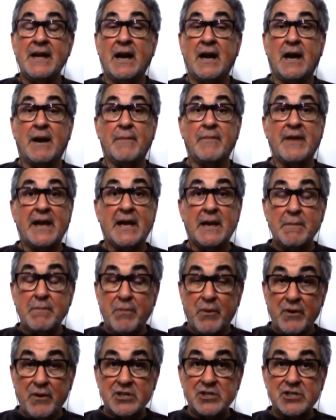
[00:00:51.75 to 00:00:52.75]
Um, they can
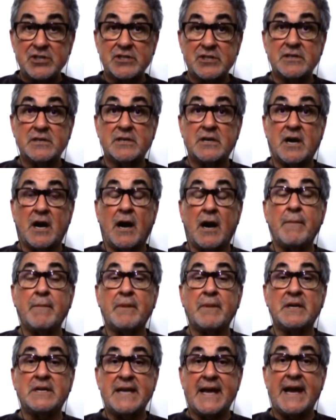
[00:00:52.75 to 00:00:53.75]
push comp
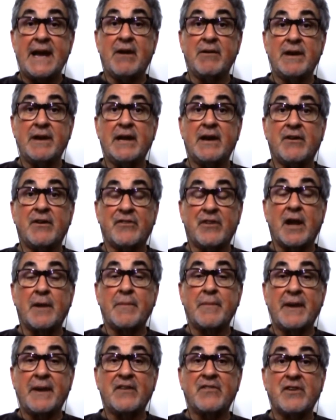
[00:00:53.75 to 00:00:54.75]
down now,
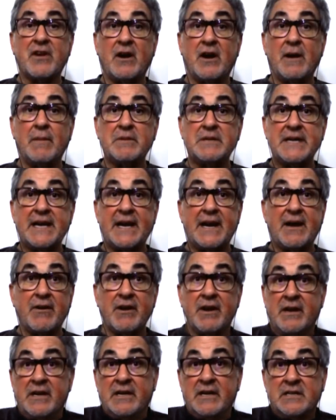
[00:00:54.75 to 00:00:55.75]
stock based comp down
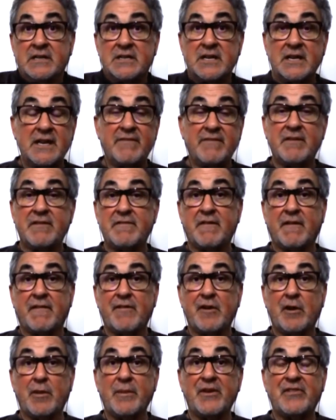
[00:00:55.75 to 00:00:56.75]
to even
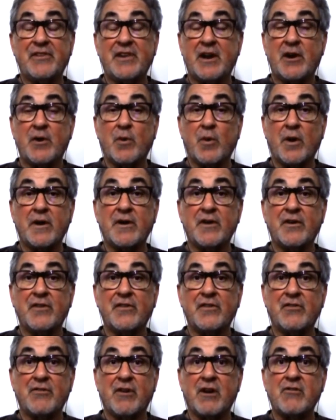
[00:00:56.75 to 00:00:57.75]
fulfillment center workers
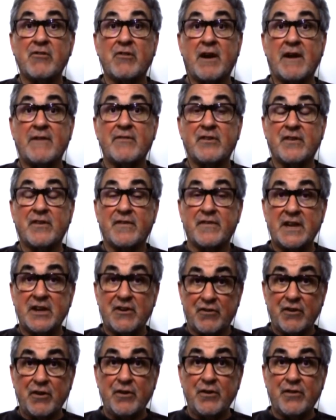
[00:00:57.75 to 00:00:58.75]
and truck drivers if they
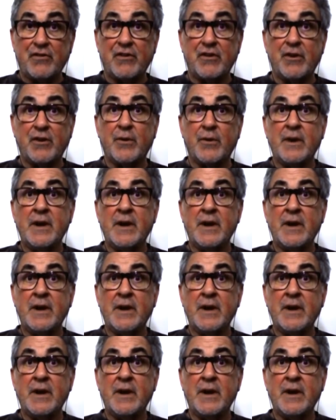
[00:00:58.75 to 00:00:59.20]
choose to.